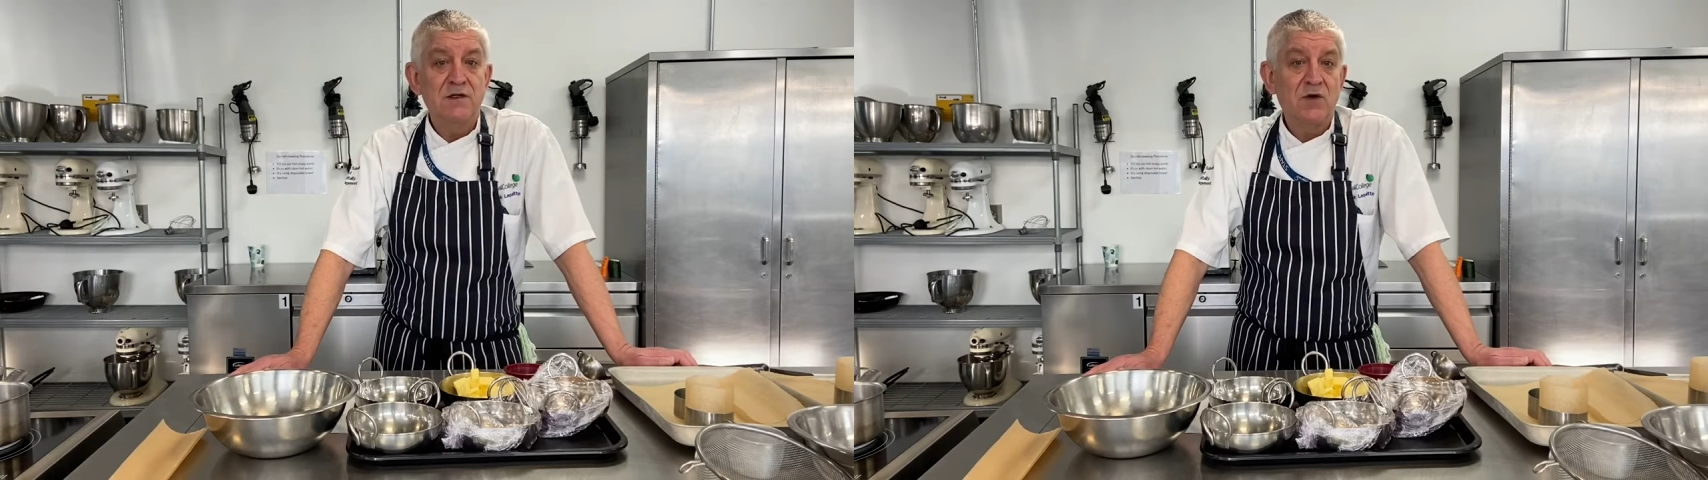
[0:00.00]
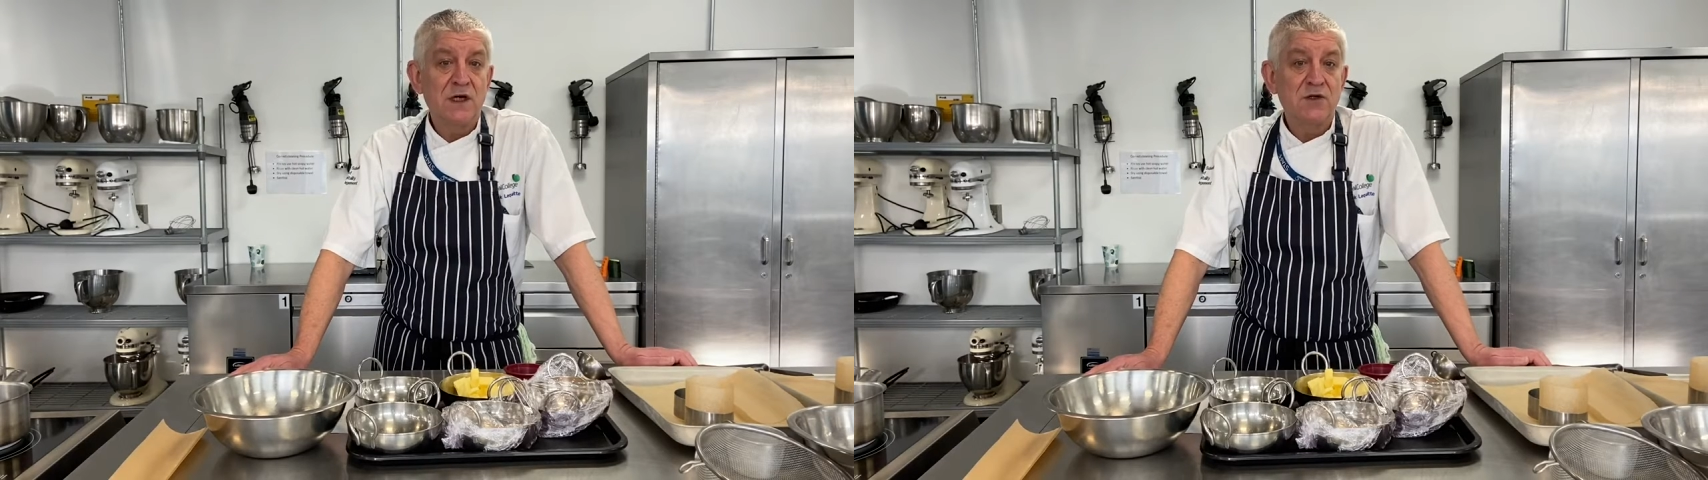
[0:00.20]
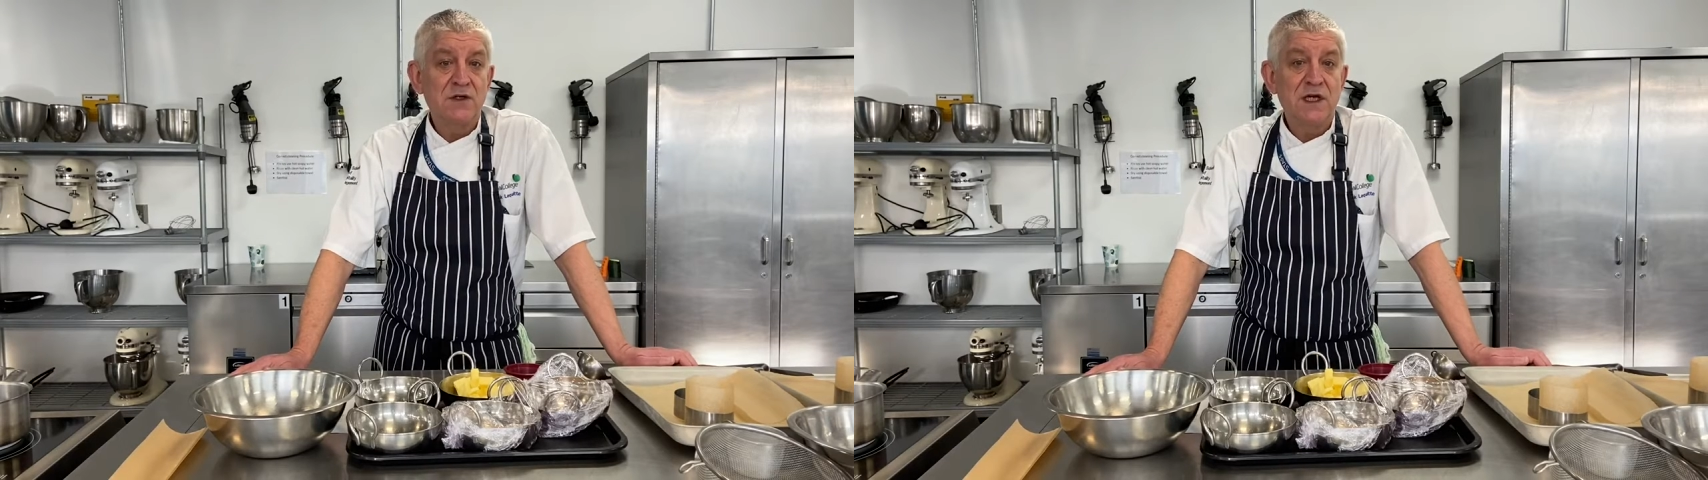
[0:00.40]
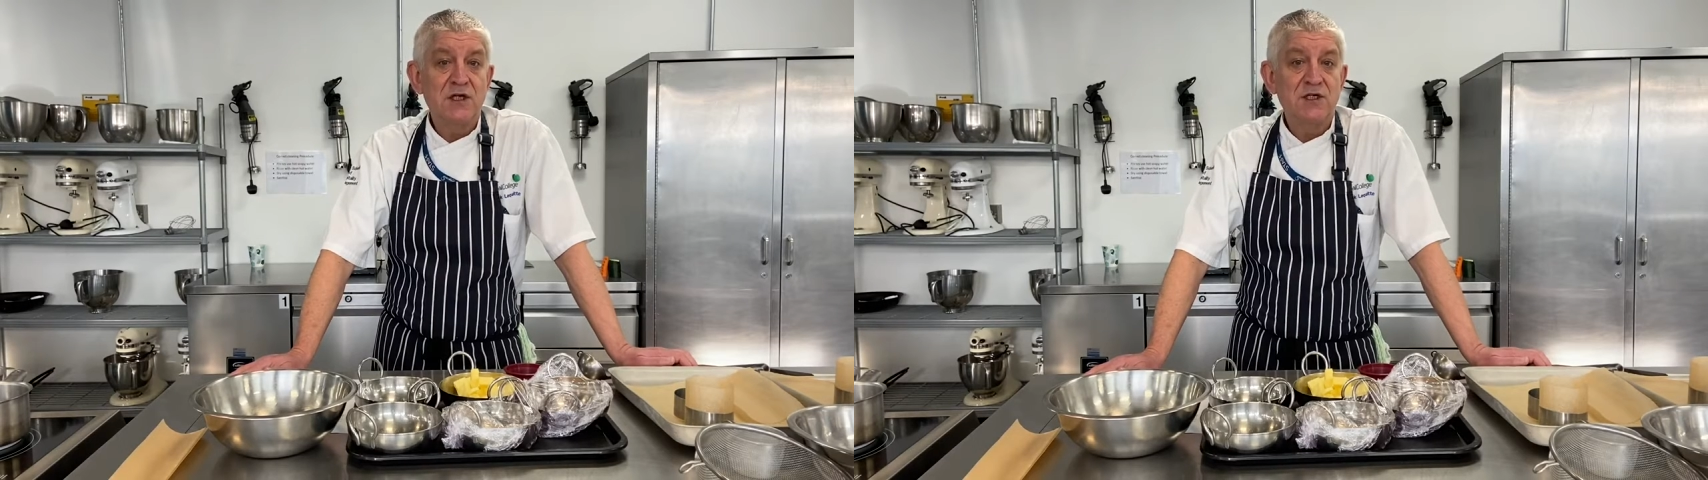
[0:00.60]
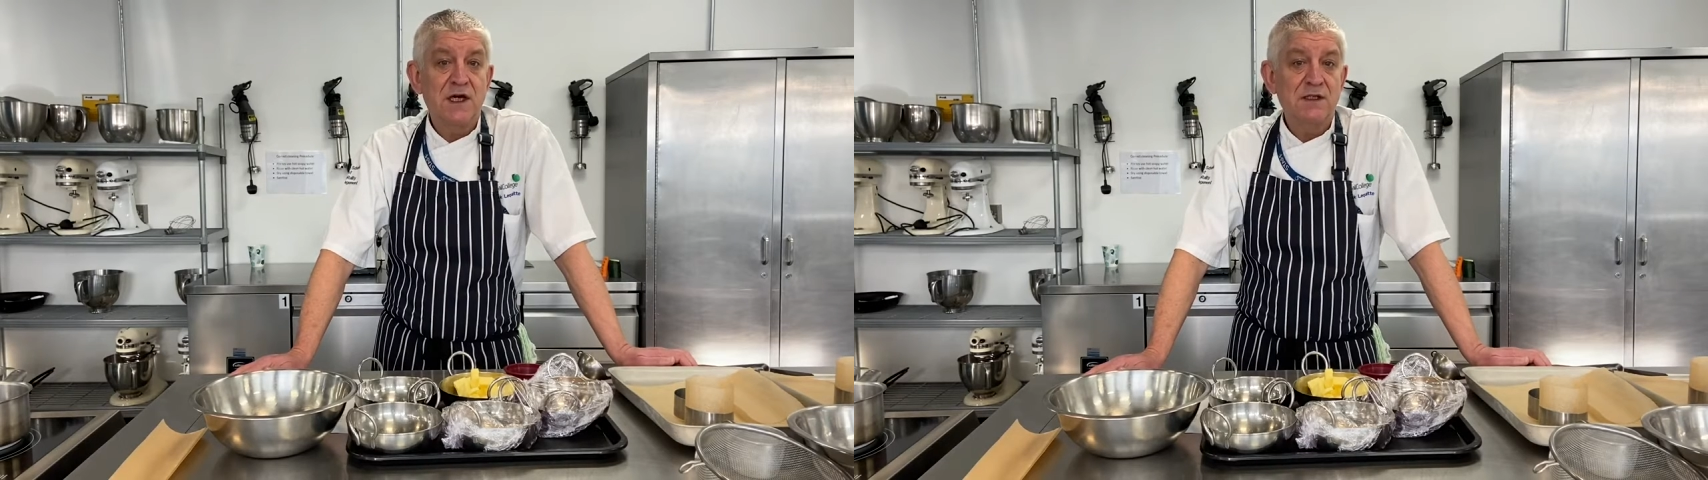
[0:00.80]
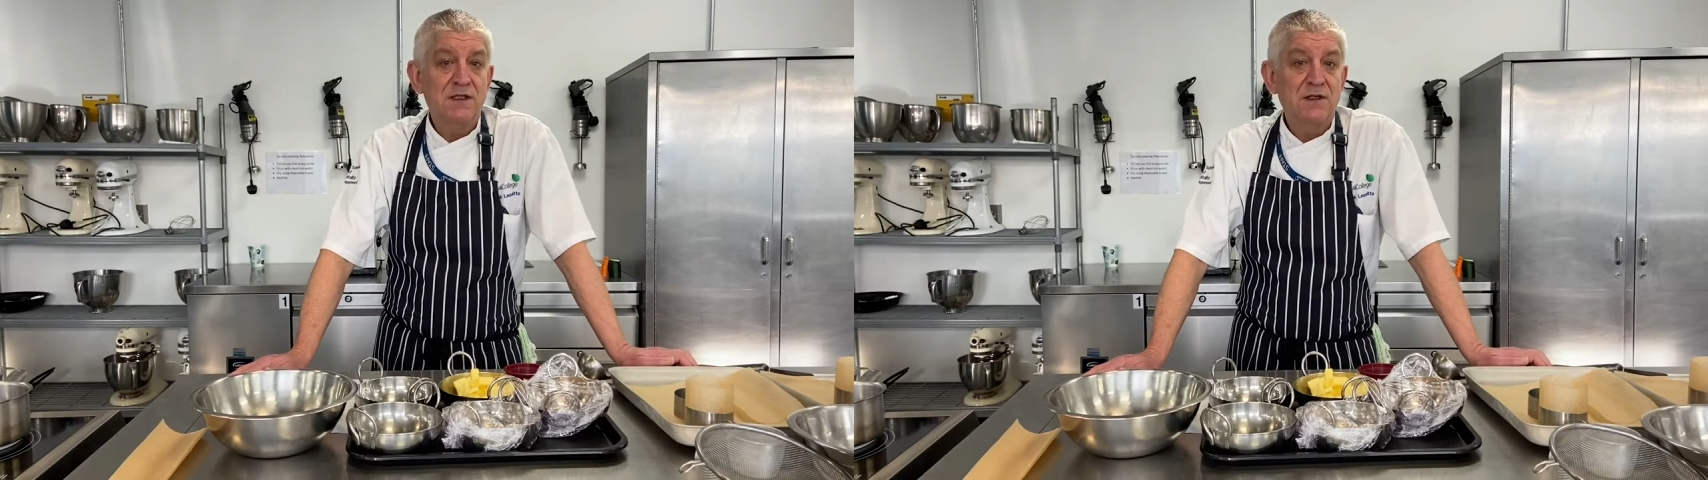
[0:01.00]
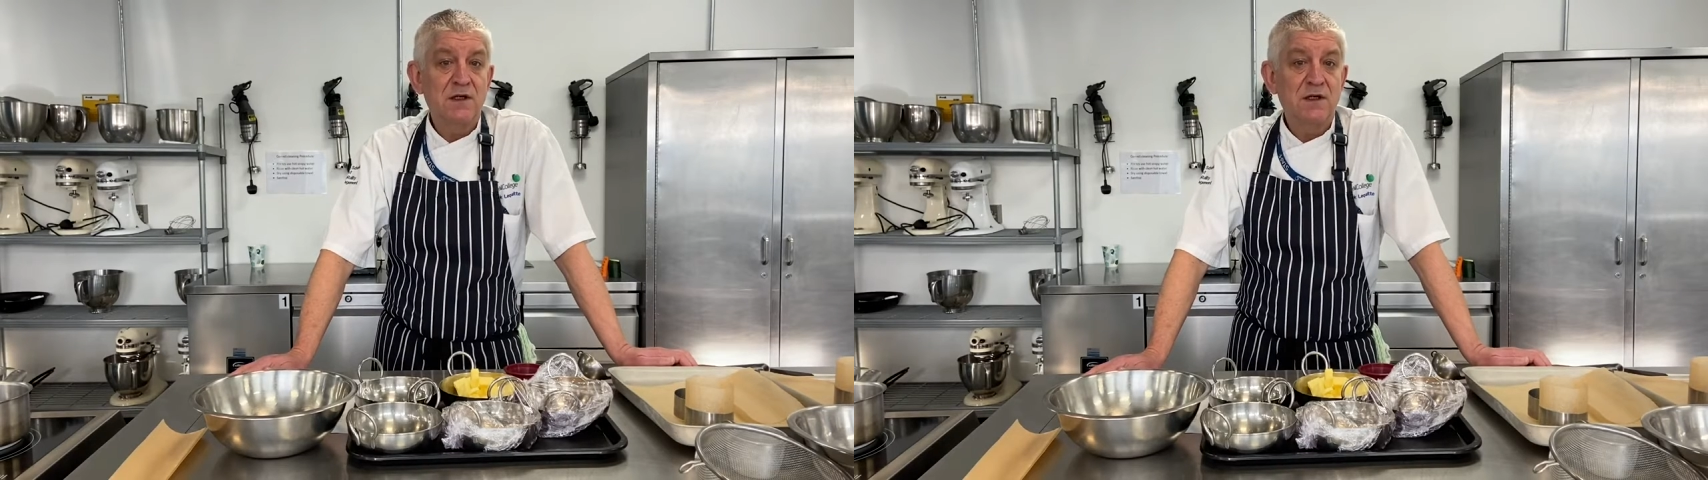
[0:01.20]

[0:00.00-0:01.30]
So it's a dish that